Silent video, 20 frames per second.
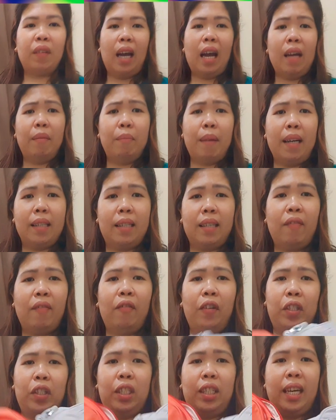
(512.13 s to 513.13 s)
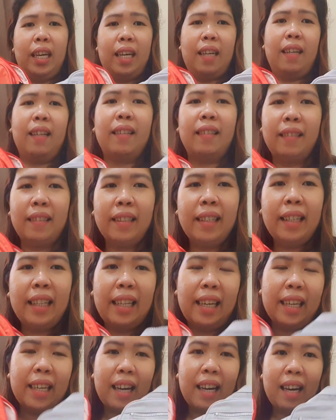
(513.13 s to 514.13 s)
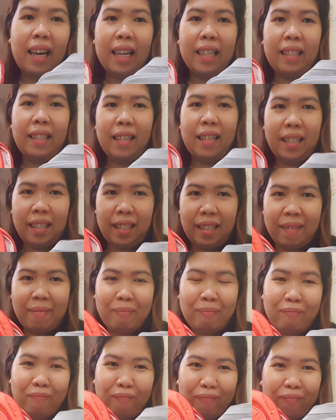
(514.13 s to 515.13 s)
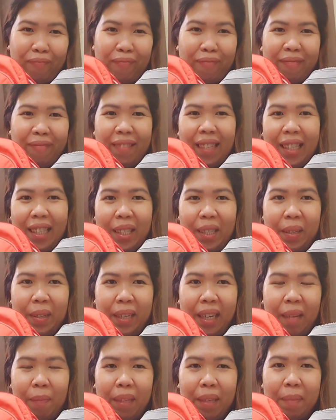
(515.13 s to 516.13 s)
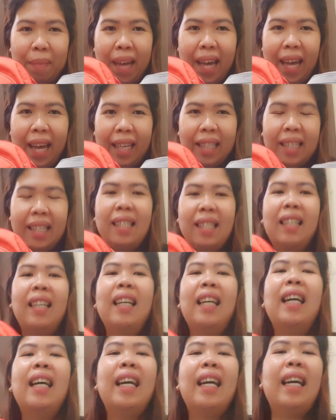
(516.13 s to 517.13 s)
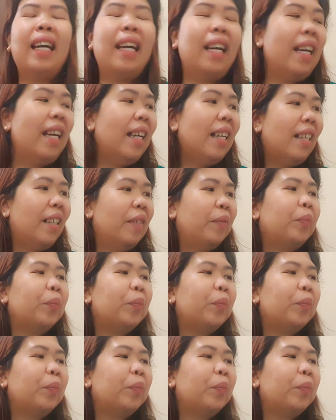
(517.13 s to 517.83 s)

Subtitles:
unboxing for today. Like I had this. Two Kipling bags. And,